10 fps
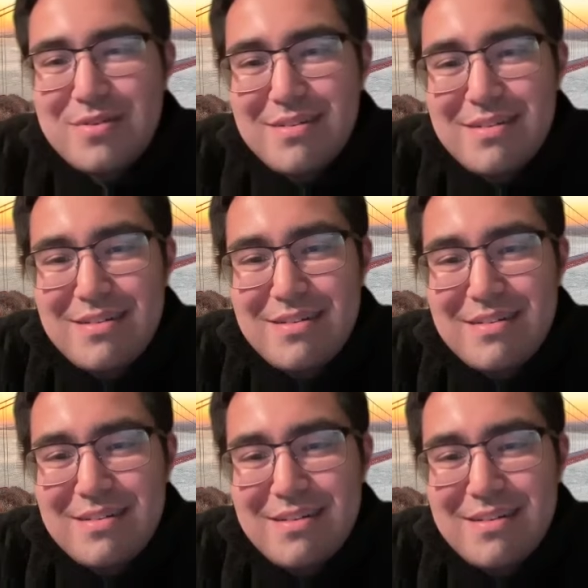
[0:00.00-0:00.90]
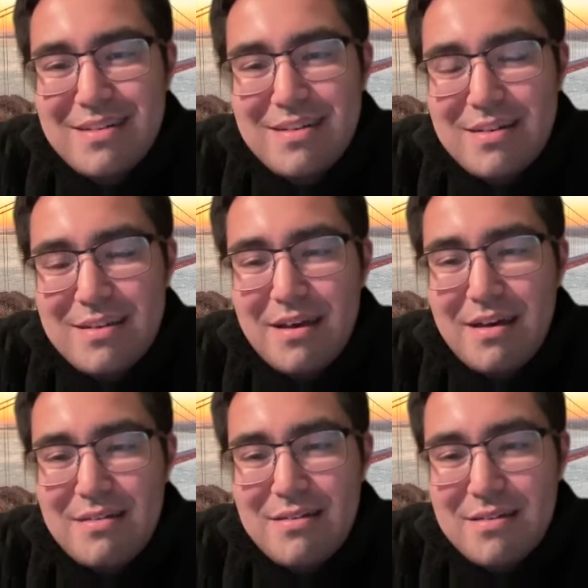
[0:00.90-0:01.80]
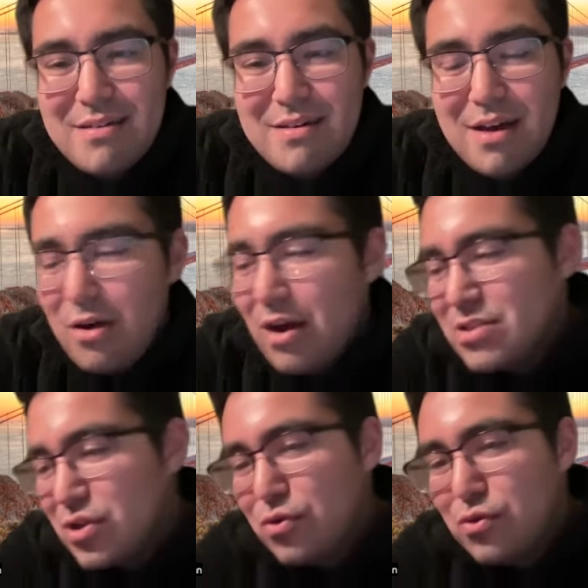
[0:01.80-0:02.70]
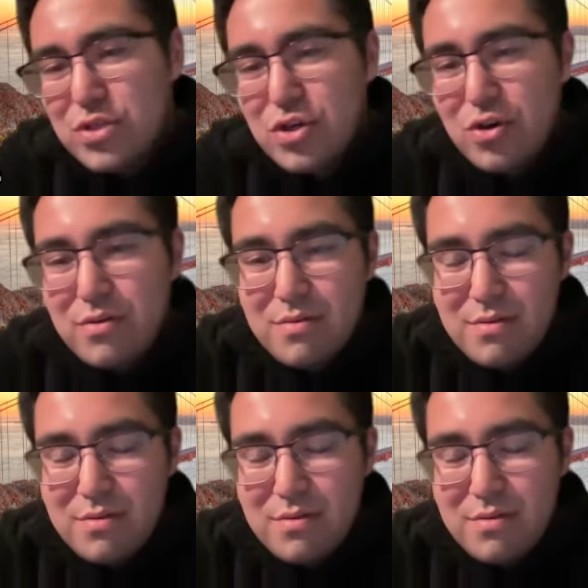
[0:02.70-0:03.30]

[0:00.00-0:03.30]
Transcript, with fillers: Um, yeah. But um, all right. But so yeah. Anyways, your...